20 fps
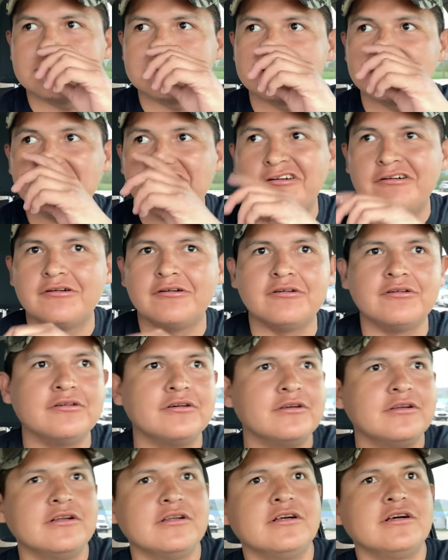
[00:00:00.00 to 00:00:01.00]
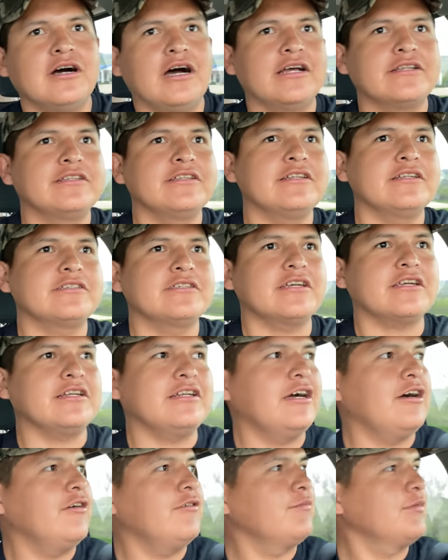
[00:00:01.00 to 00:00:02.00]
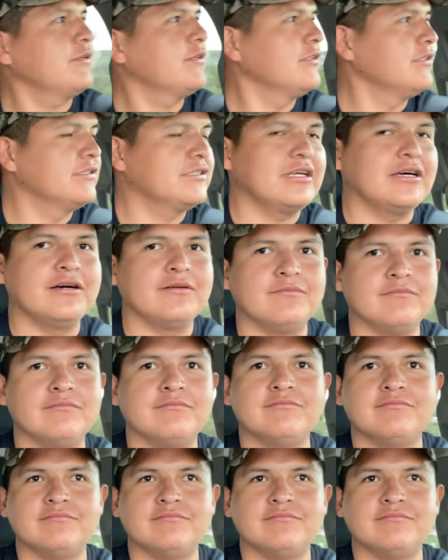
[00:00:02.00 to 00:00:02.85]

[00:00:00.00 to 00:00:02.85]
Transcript: So I didn't check it out because um,